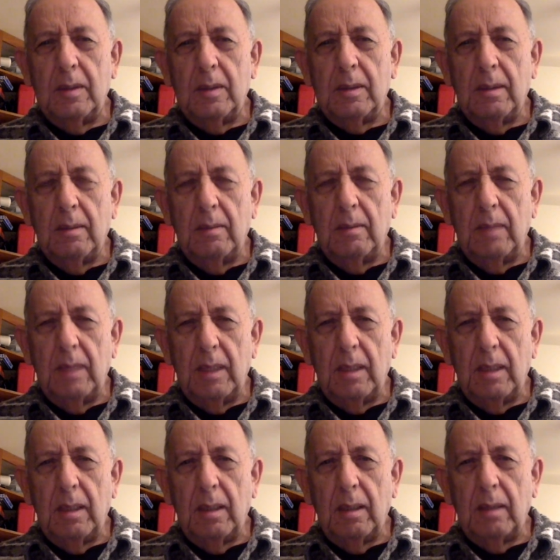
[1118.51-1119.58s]
a meeting
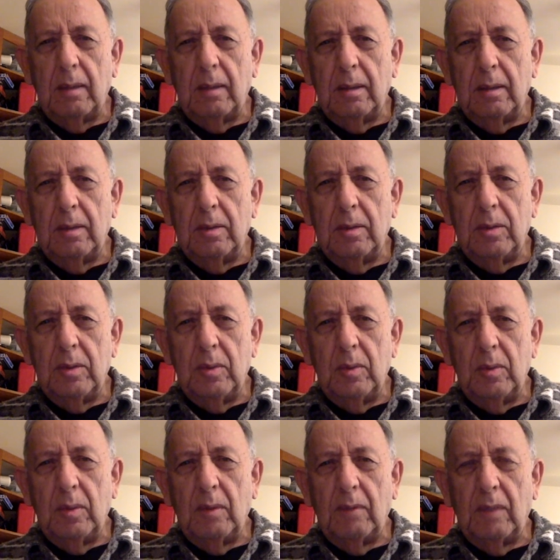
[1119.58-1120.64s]
held in June
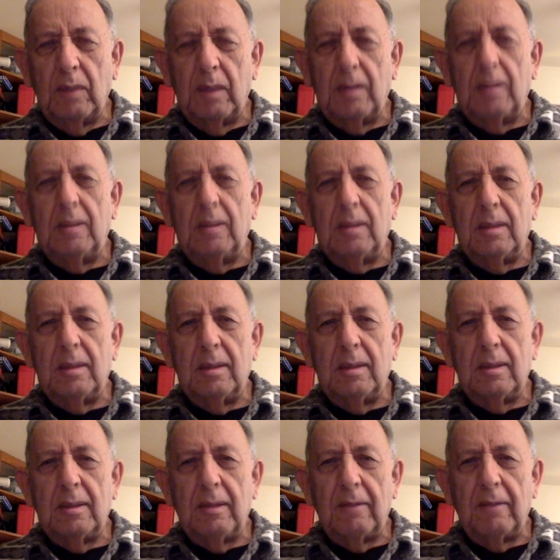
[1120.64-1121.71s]
of
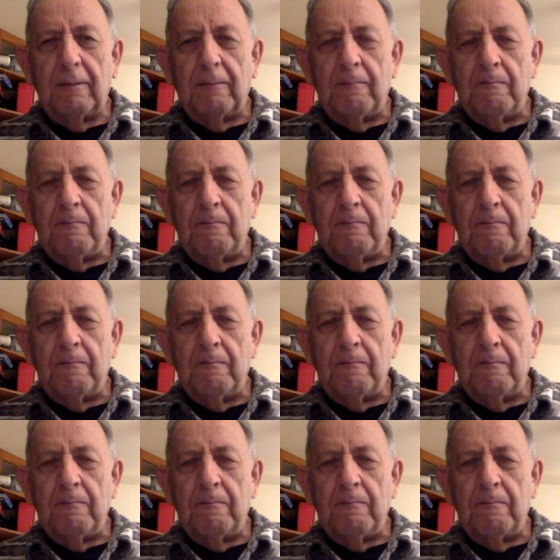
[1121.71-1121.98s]
1967